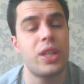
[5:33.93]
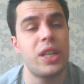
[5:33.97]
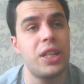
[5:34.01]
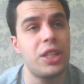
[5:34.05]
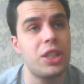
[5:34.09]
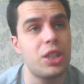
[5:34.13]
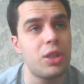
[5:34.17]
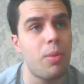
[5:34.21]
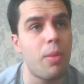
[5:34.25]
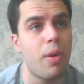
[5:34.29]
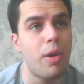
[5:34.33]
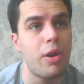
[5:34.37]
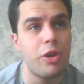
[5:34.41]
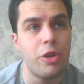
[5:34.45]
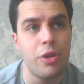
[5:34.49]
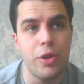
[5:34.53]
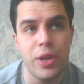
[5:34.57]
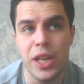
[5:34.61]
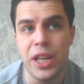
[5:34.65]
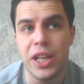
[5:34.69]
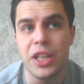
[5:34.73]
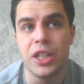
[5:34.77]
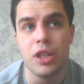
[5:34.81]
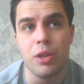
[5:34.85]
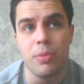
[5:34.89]
He's someone who
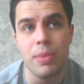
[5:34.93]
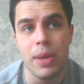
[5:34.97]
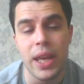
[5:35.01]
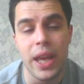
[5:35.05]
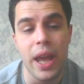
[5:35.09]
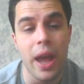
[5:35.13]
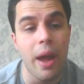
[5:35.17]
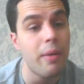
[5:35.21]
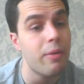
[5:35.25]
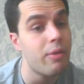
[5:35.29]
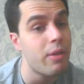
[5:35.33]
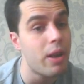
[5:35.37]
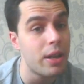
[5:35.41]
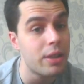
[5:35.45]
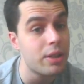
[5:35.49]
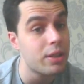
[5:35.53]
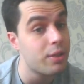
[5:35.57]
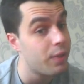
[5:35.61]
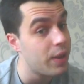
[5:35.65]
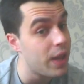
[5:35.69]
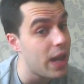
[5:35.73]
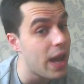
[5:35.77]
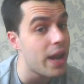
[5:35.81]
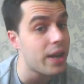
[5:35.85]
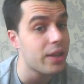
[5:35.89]
needs to be kept
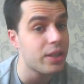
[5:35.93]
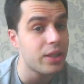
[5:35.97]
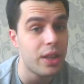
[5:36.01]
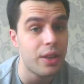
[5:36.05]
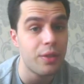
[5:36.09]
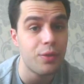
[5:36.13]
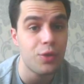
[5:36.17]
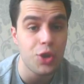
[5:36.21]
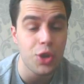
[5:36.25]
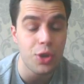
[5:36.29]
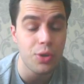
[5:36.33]
relatively active